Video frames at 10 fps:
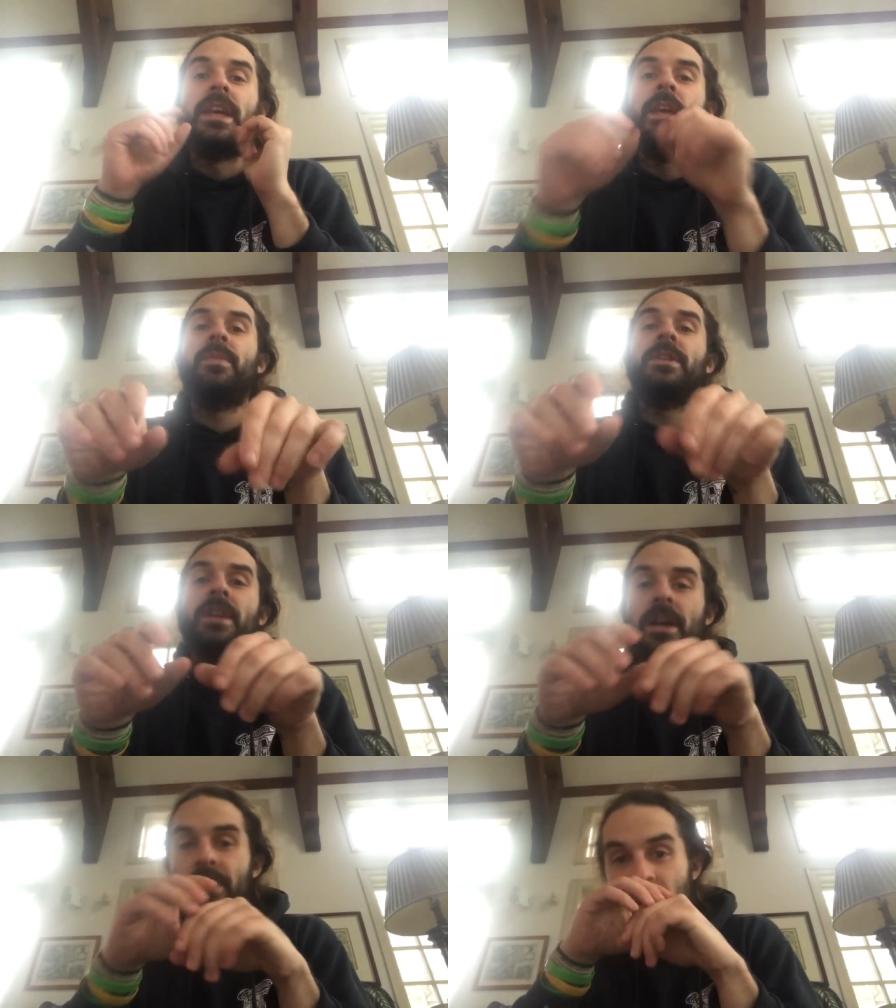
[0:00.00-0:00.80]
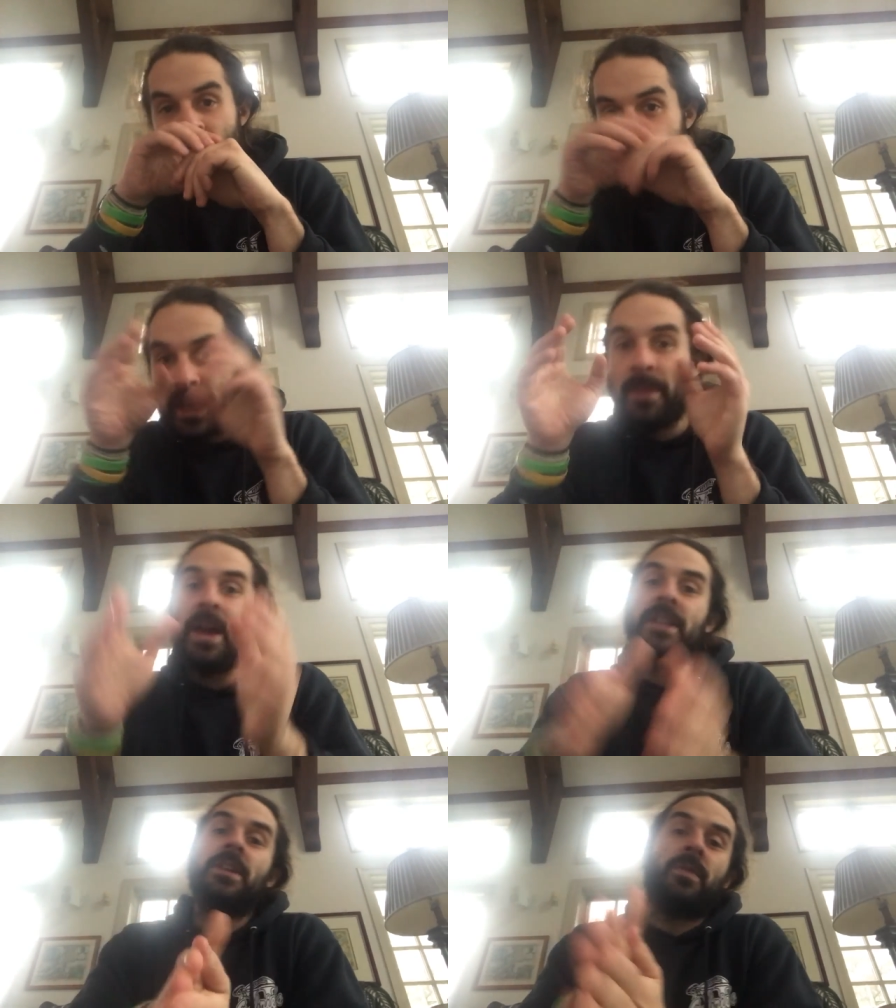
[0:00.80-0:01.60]
Keep in touch. Uh, keep
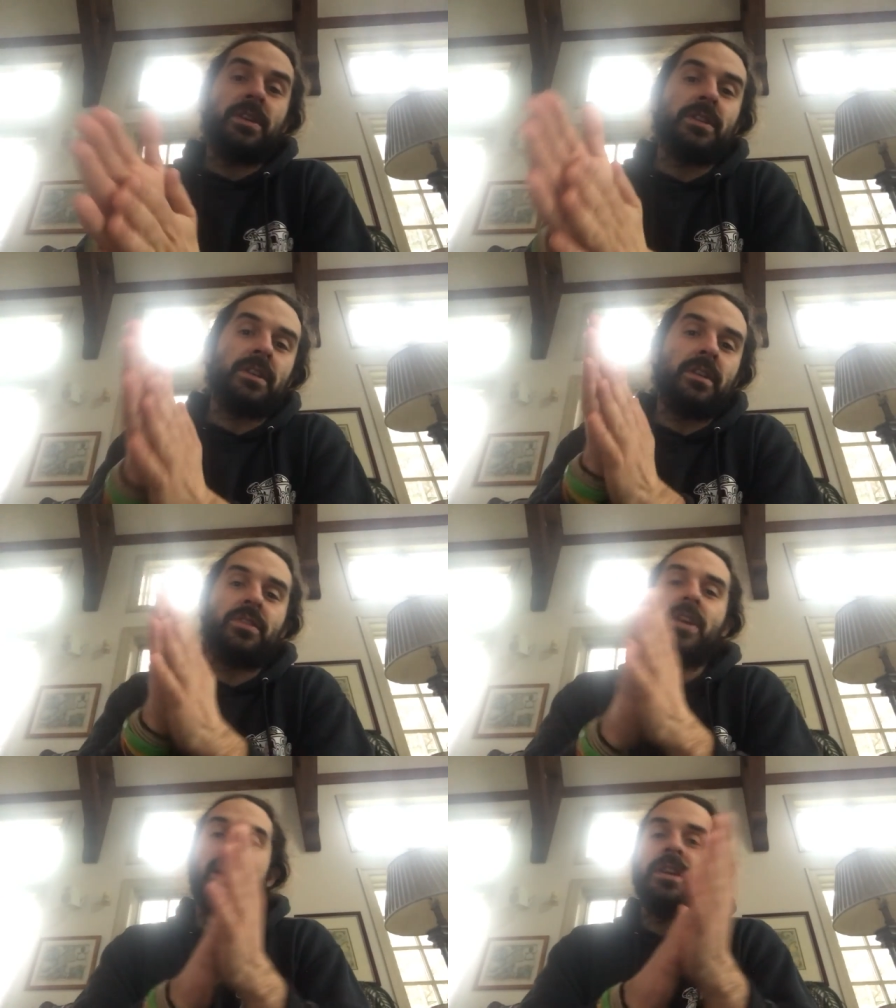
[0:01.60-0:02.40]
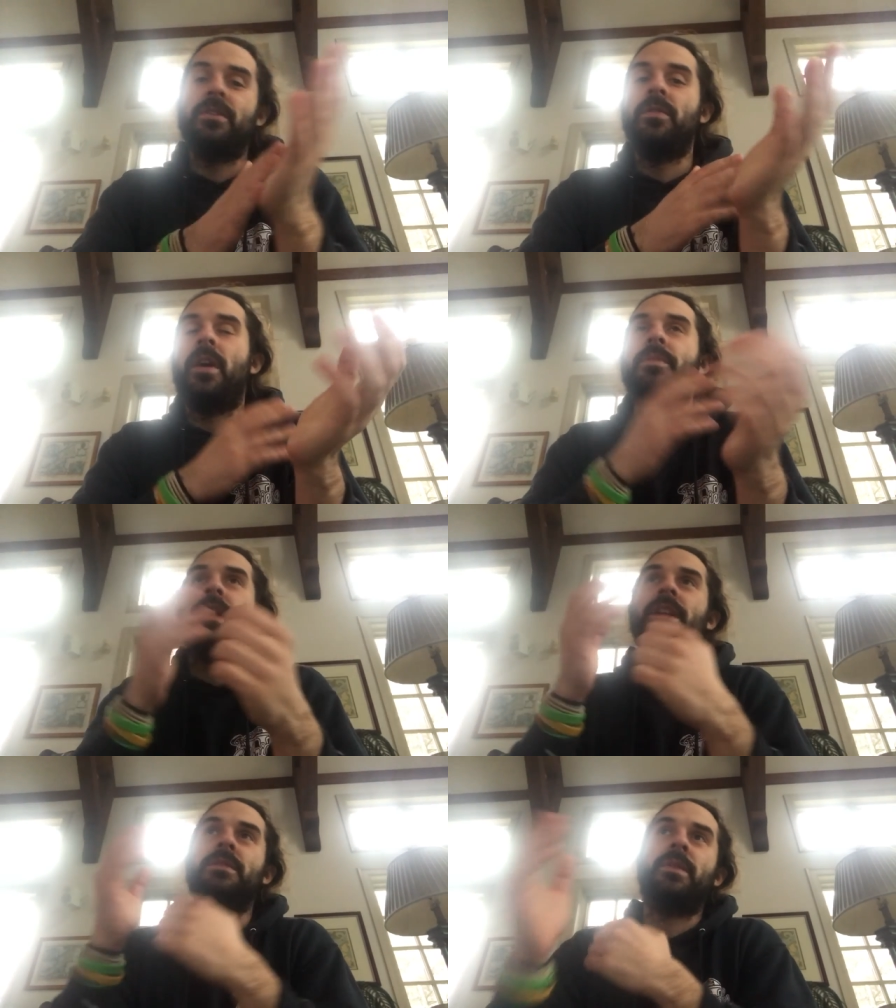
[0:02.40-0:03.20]
asking questions. I'm going to try to
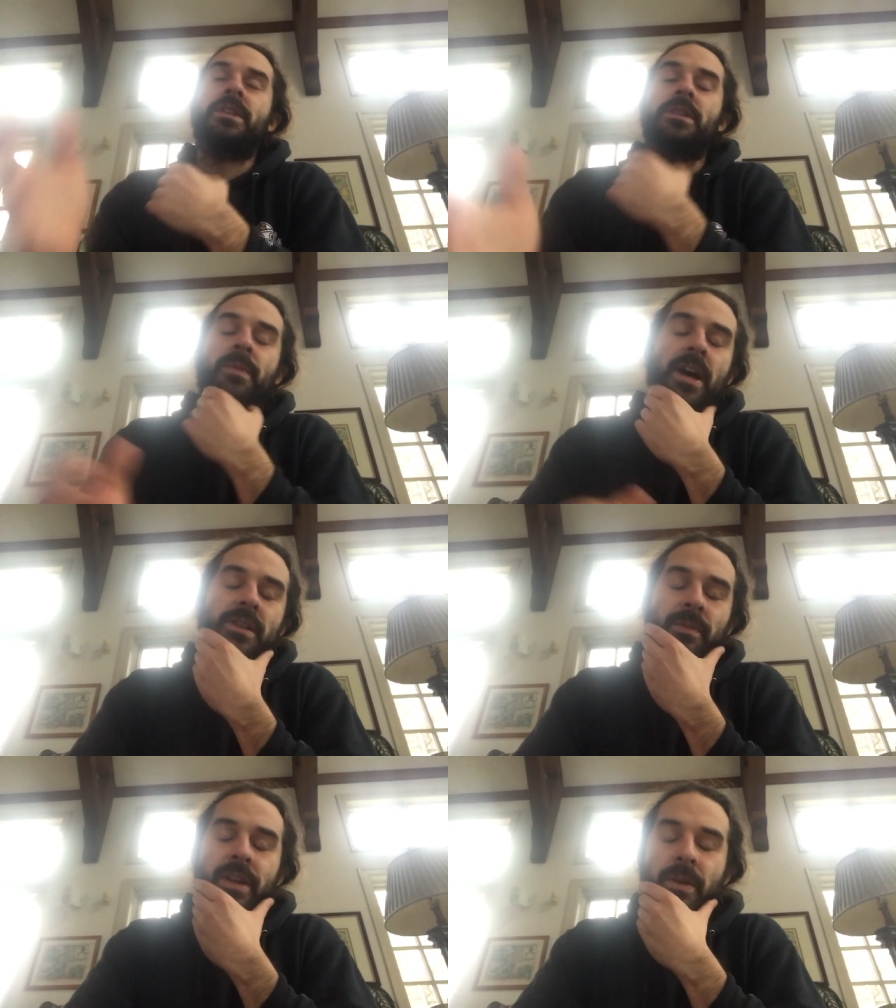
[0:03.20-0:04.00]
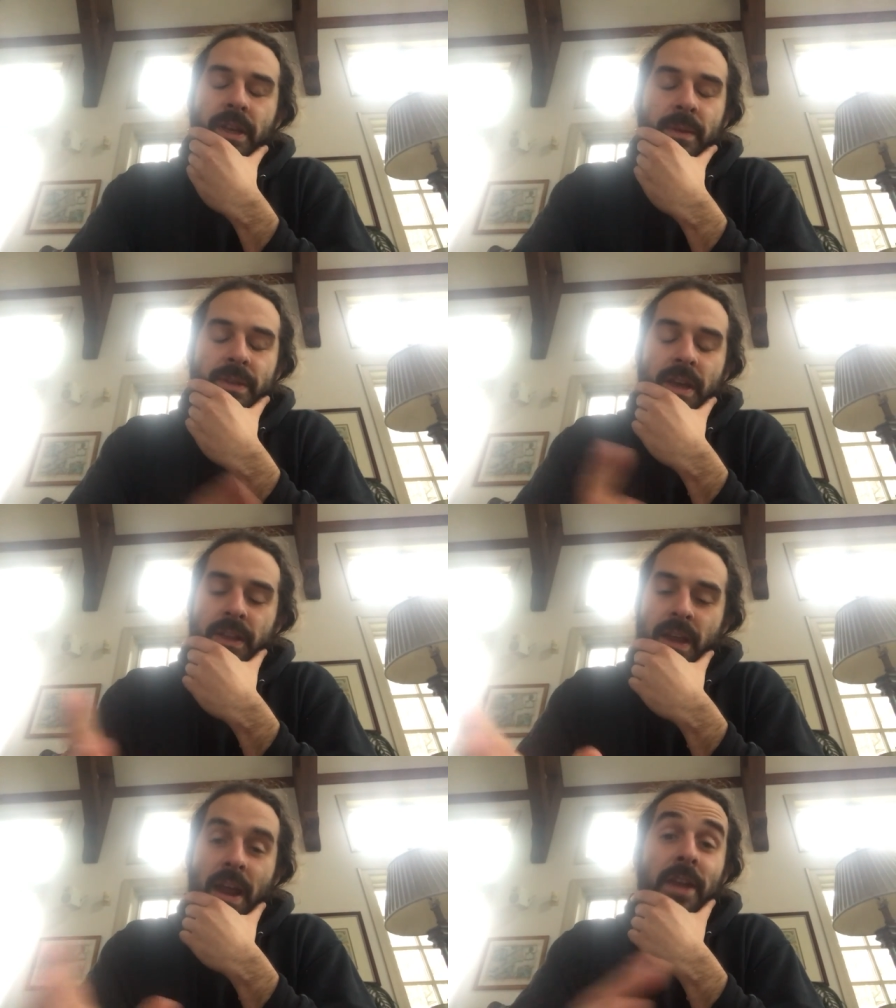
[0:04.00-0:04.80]
update as much as possible. I know I keep
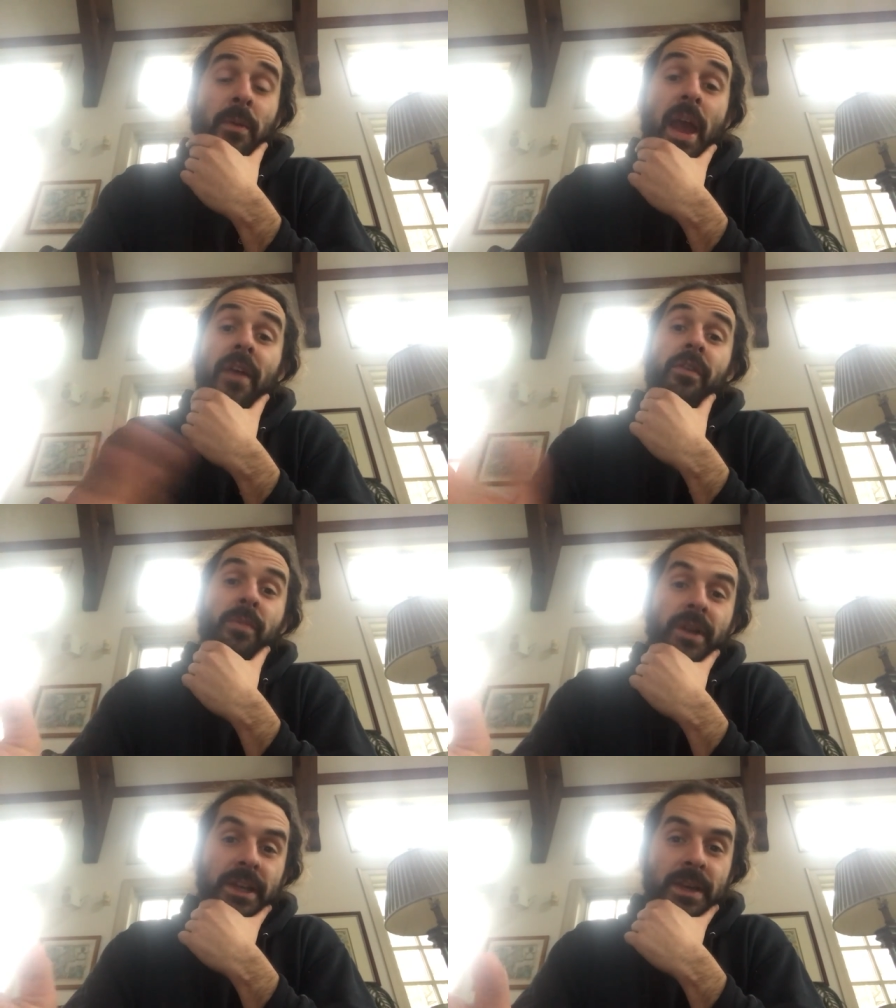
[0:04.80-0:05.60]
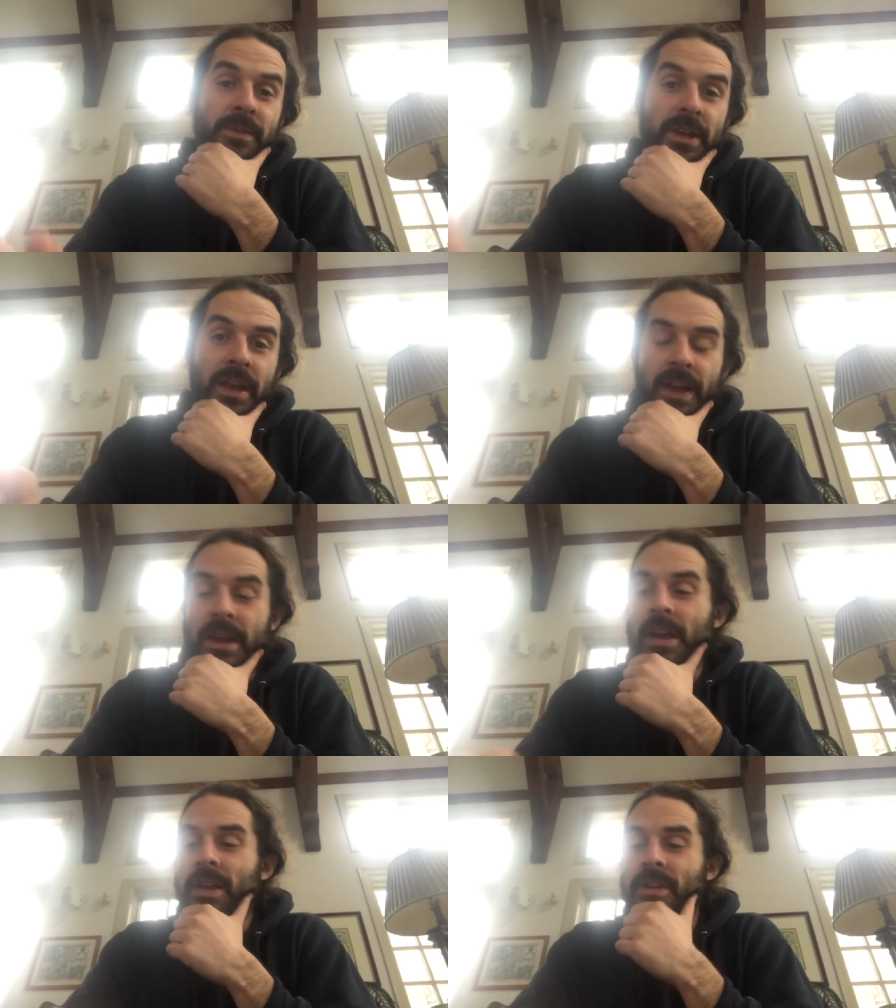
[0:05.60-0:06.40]
saying that. I know everybody keeps saying
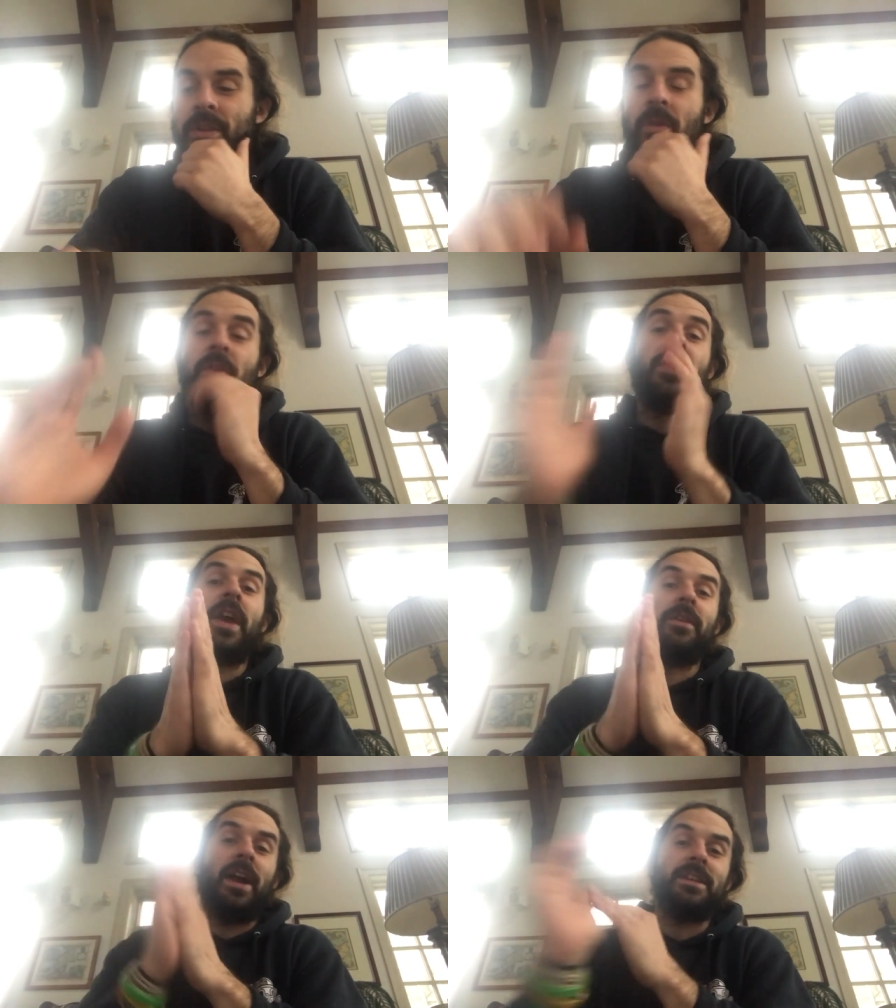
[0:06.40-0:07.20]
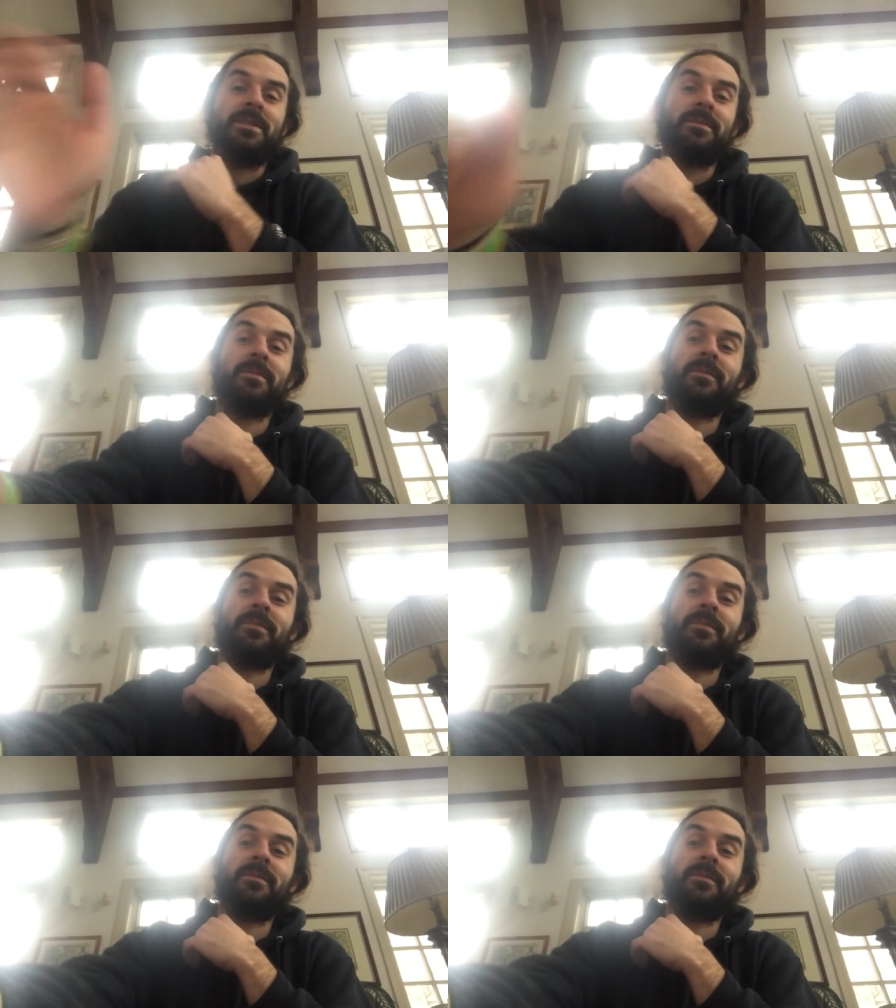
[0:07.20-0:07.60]
that. So thank you guys.